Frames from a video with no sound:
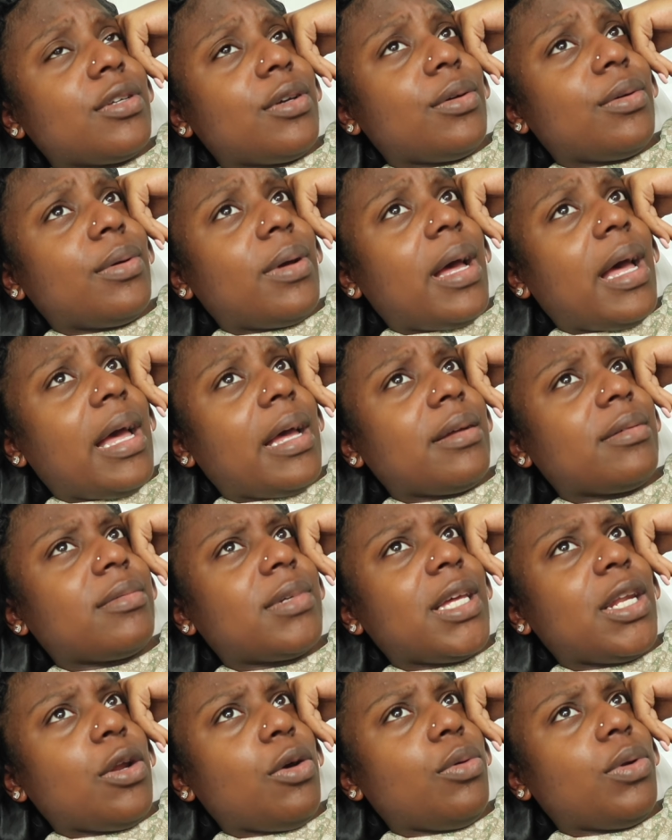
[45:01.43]
So I
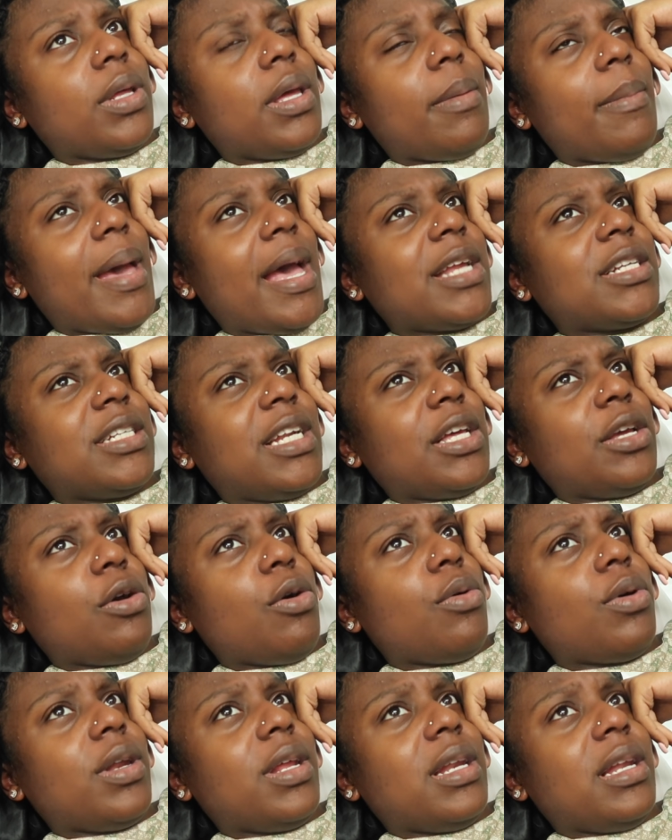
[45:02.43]
can only imagine like
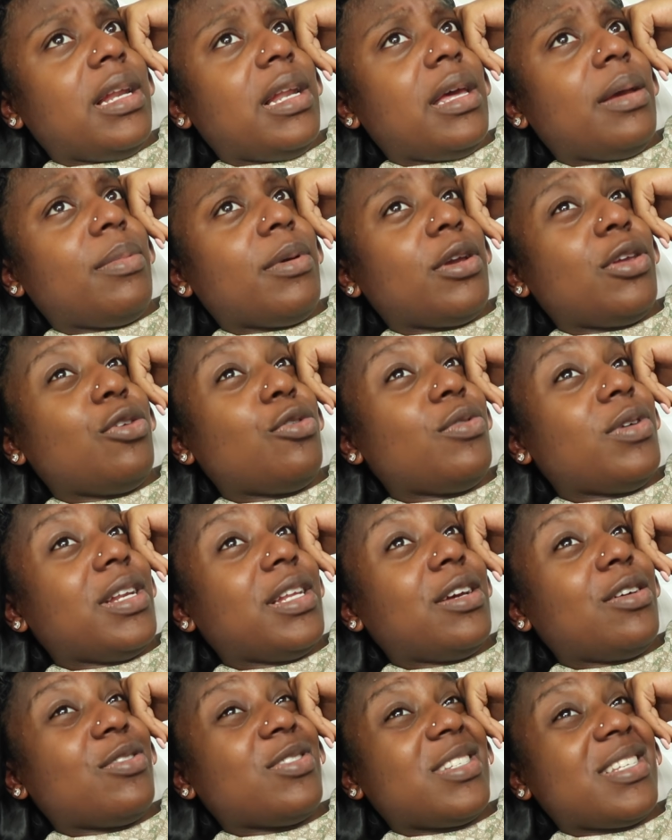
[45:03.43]
going into labor and you
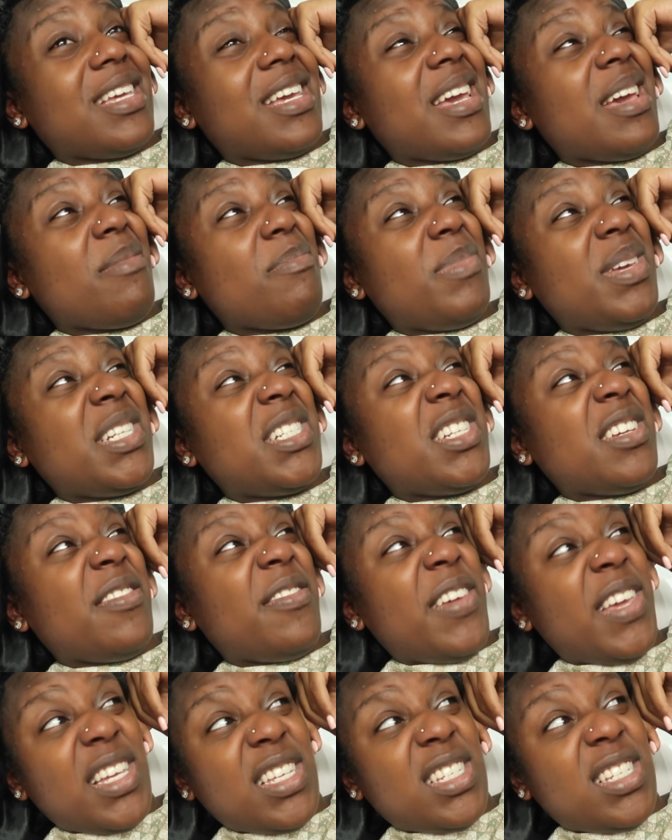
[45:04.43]
really gonna sit here and beat your
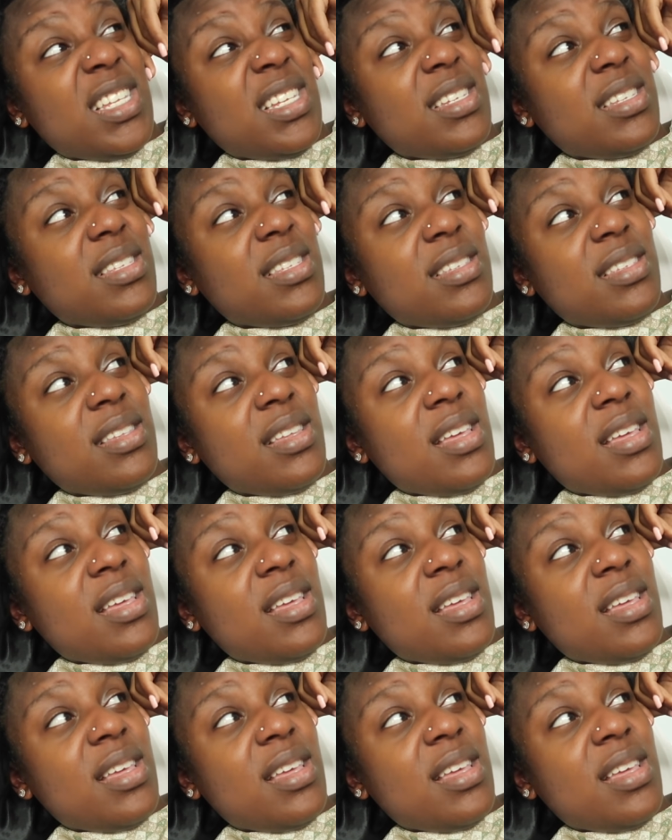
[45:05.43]
faces?